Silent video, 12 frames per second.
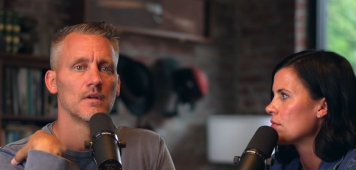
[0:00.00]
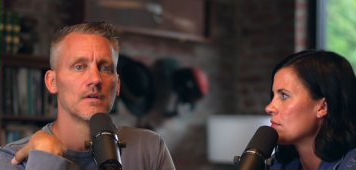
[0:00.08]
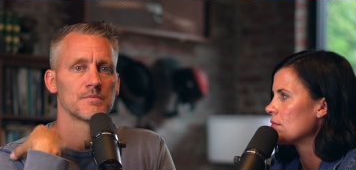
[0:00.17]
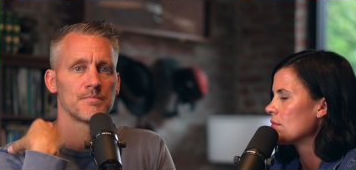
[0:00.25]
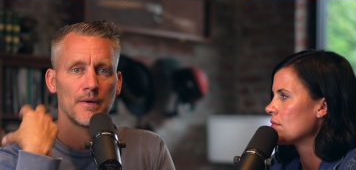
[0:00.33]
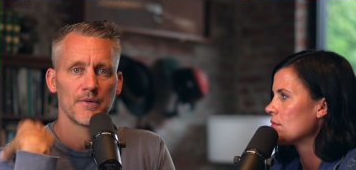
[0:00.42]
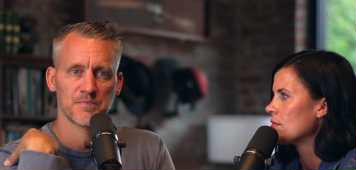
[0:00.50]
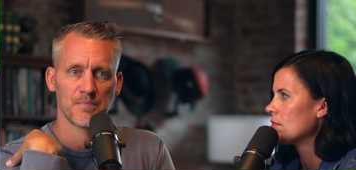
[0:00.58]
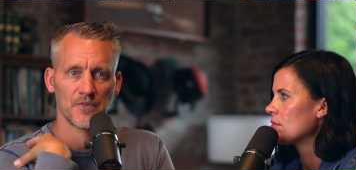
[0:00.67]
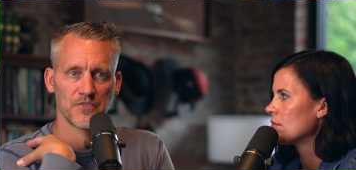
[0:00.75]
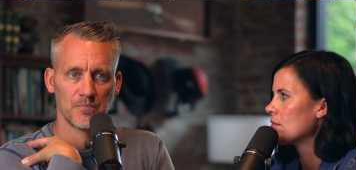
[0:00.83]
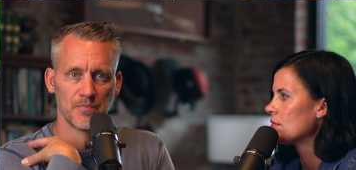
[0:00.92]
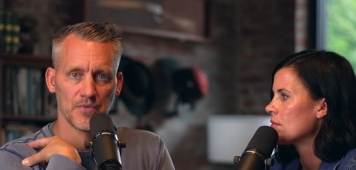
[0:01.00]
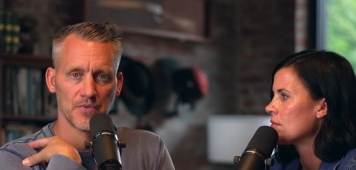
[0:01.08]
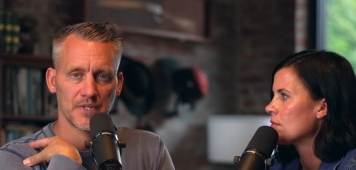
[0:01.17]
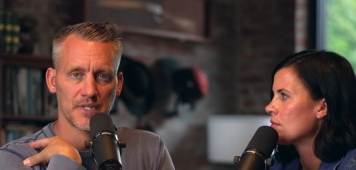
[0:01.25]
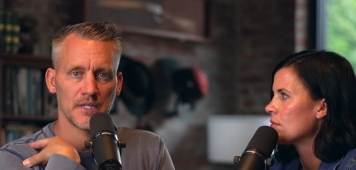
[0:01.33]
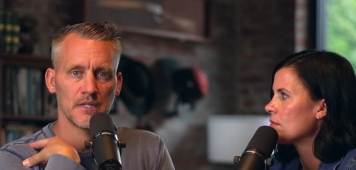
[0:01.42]
Speaker 1: It's my
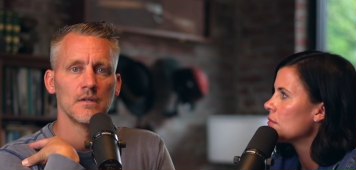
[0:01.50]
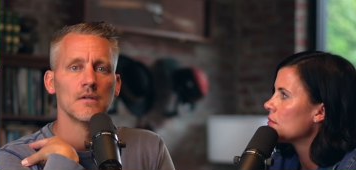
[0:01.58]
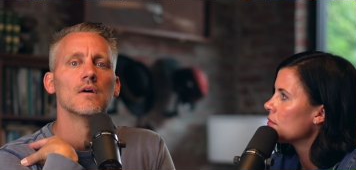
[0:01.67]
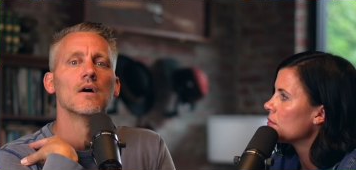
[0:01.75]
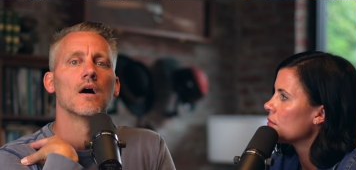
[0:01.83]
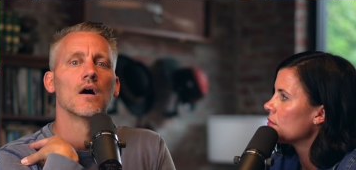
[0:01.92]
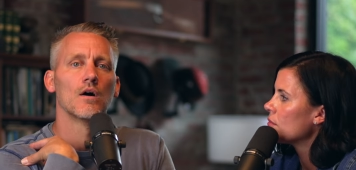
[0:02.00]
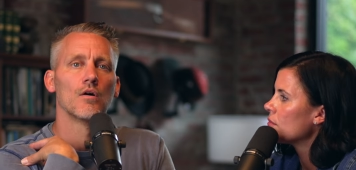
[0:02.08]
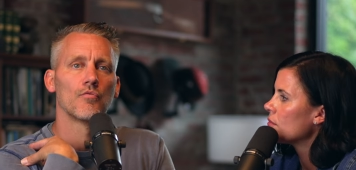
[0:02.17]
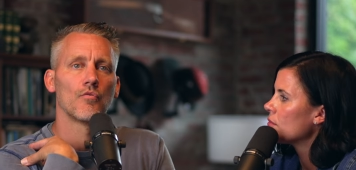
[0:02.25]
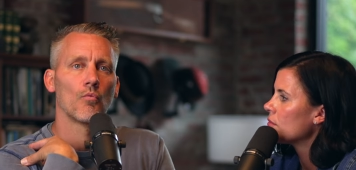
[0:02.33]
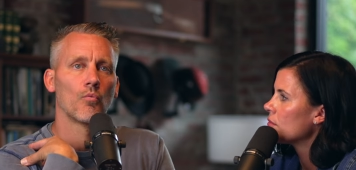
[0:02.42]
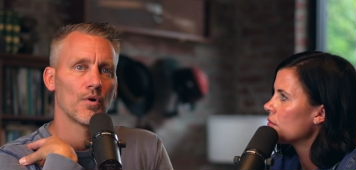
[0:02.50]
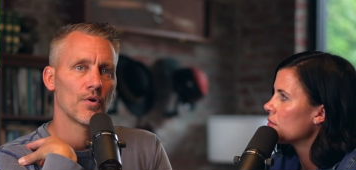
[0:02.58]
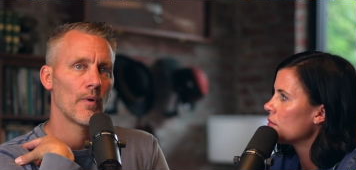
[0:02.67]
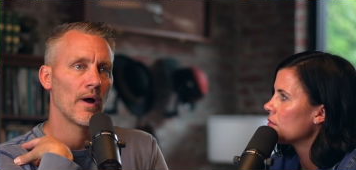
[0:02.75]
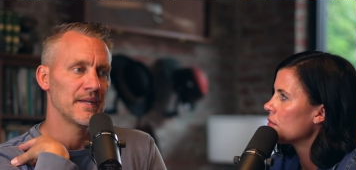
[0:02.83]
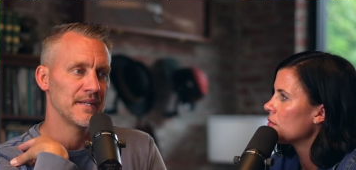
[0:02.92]
responsibility of what
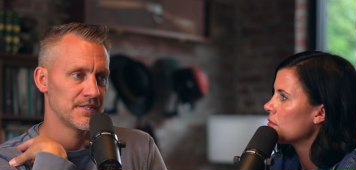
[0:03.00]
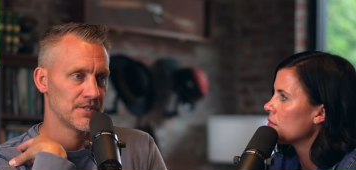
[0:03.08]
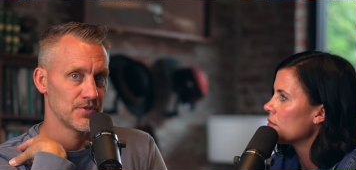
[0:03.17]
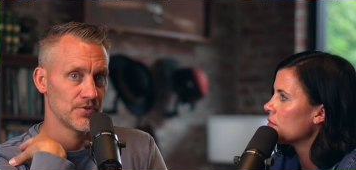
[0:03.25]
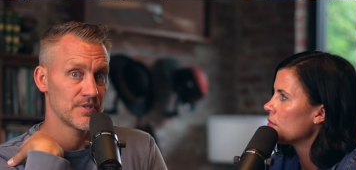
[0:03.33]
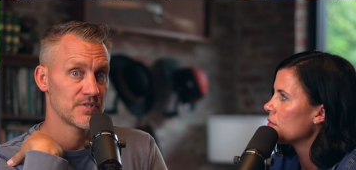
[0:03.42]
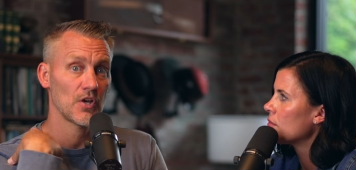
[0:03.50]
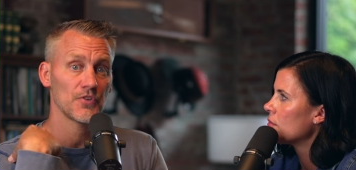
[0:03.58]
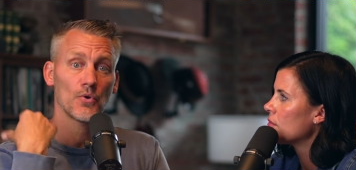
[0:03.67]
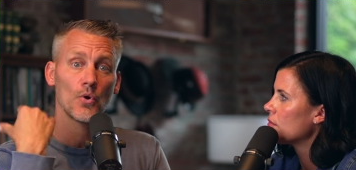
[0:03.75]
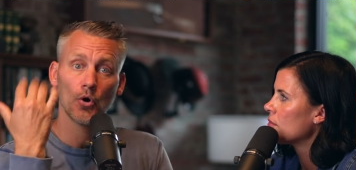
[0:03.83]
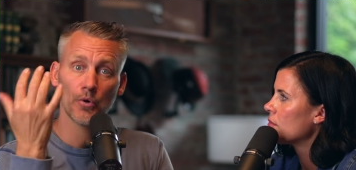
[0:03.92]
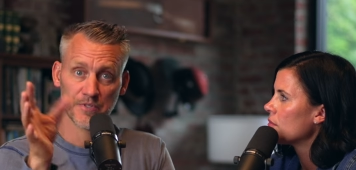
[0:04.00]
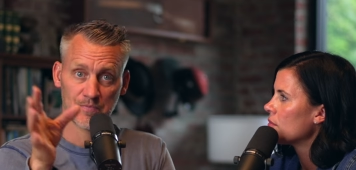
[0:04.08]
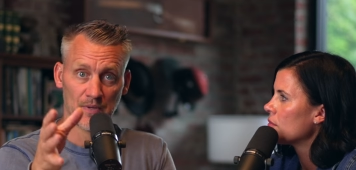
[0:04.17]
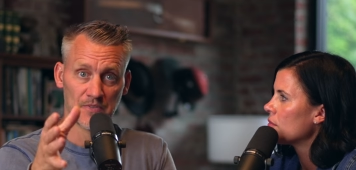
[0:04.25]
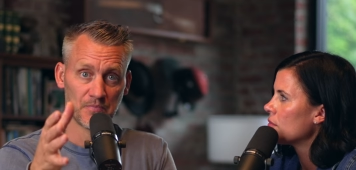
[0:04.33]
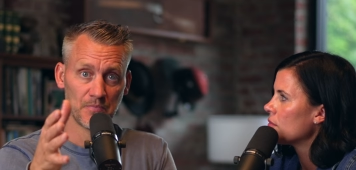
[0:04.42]
do I need to do? It's also her
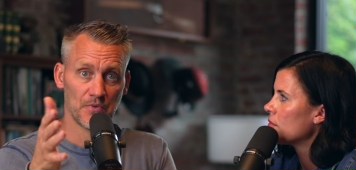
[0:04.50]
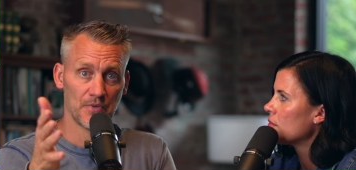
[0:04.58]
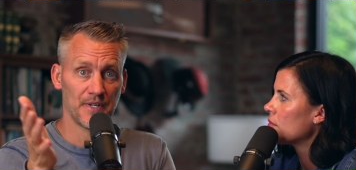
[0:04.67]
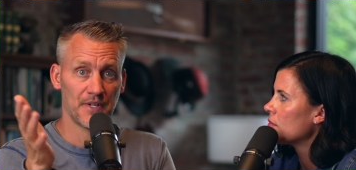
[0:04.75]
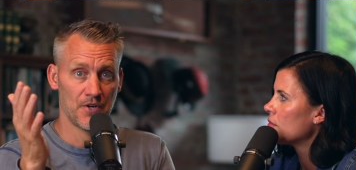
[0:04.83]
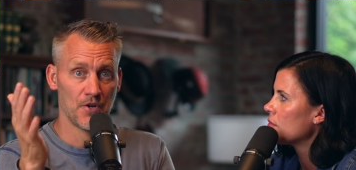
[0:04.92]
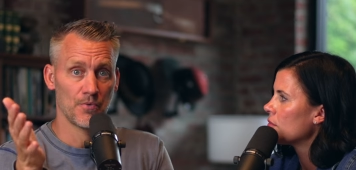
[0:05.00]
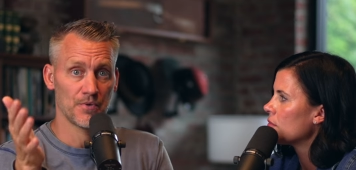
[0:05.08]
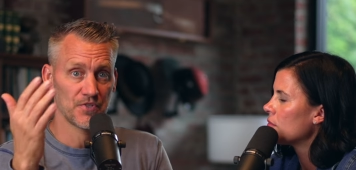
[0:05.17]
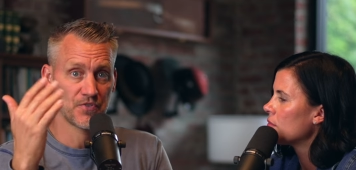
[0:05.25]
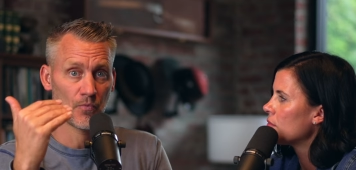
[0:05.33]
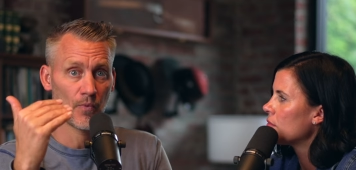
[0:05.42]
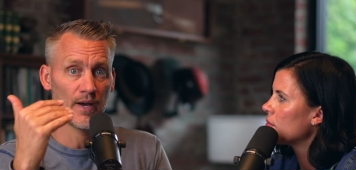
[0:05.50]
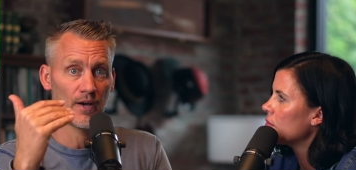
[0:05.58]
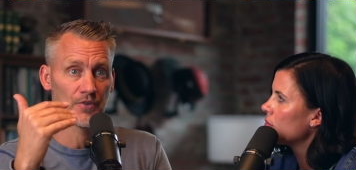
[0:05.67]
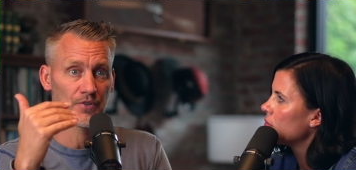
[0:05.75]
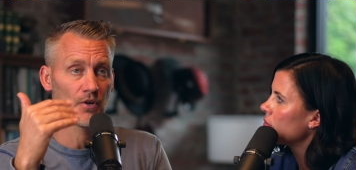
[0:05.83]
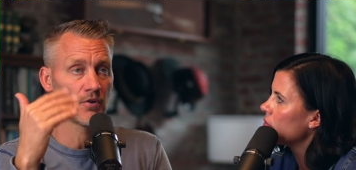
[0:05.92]
responsibility to know it as
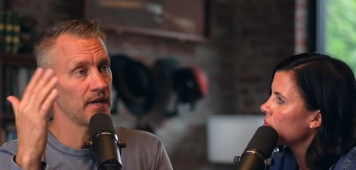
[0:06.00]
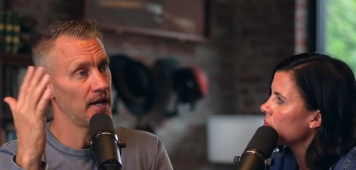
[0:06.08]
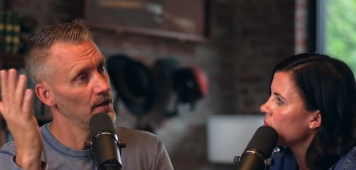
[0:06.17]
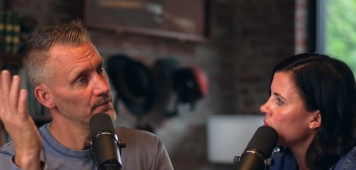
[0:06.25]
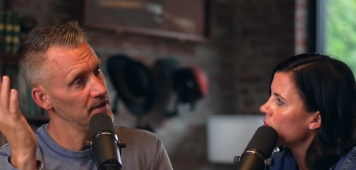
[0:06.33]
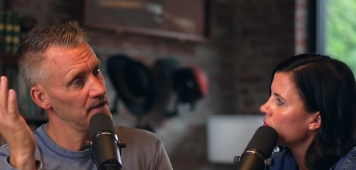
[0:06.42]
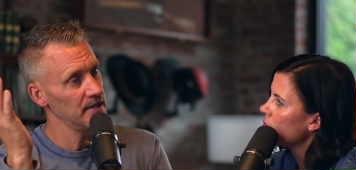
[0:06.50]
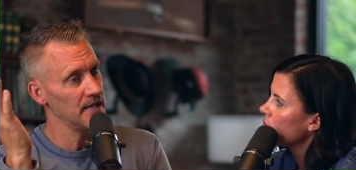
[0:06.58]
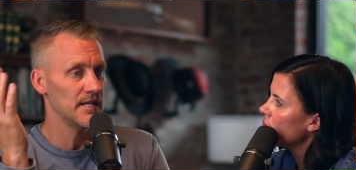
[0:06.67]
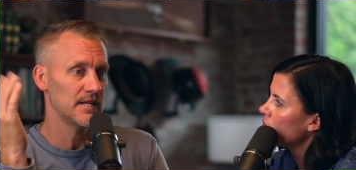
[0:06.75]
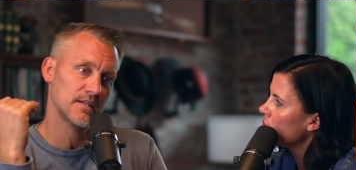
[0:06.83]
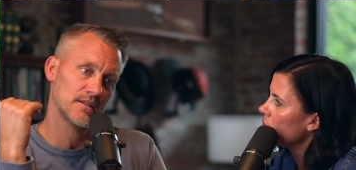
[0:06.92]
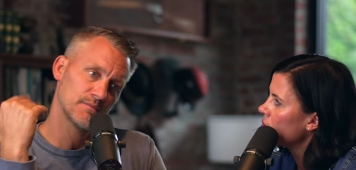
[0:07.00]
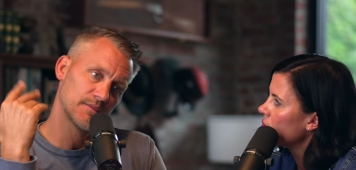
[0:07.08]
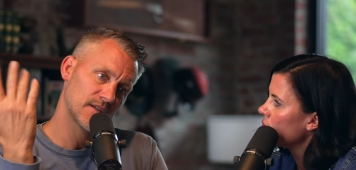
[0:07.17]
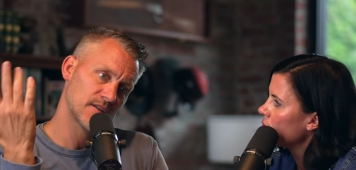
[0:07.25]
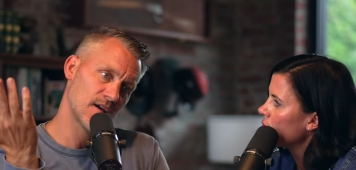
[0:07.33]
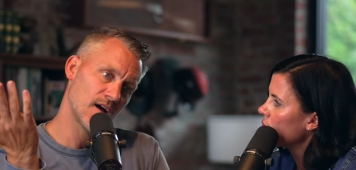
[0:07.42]
well, to go, okay, I'm getting heated, I'm
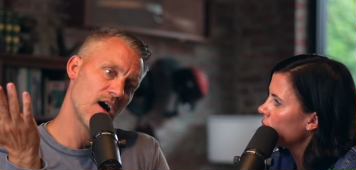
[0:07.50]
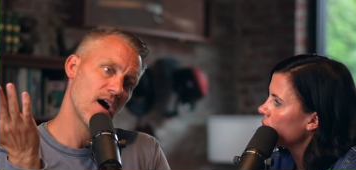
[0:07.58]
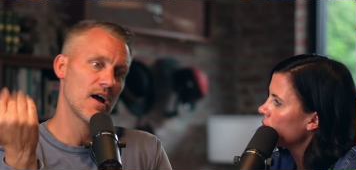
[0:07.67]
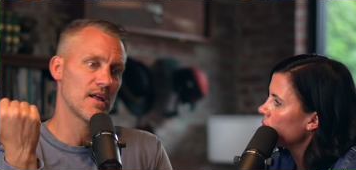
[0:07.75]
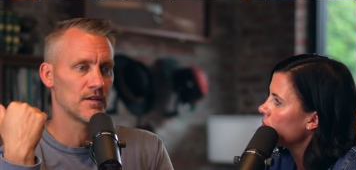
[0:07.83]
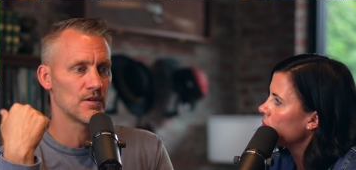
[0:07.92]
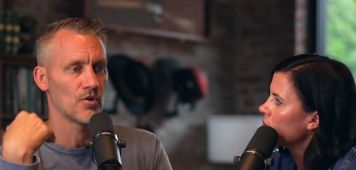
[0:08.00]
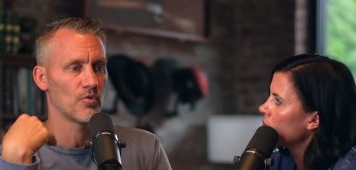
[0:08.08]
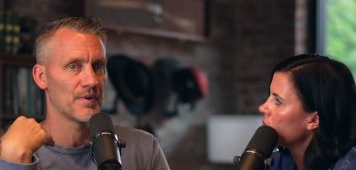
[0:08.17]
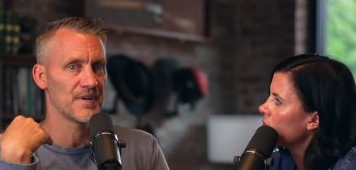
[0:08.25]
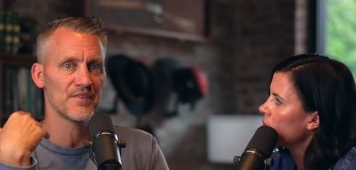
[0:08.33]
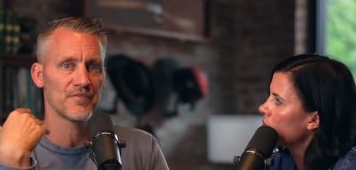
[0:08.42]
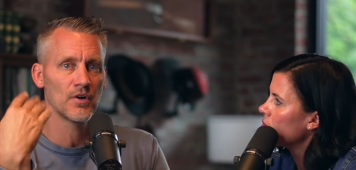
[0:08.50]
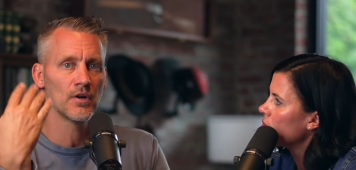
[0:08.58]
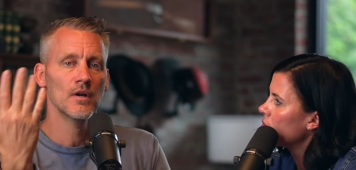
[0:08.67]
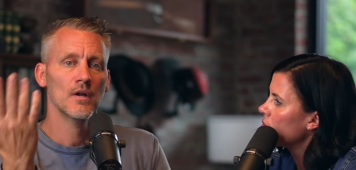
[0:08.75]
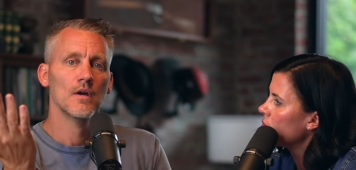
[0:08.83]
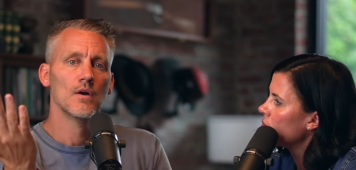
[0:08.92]
getting hot, you know, whatever.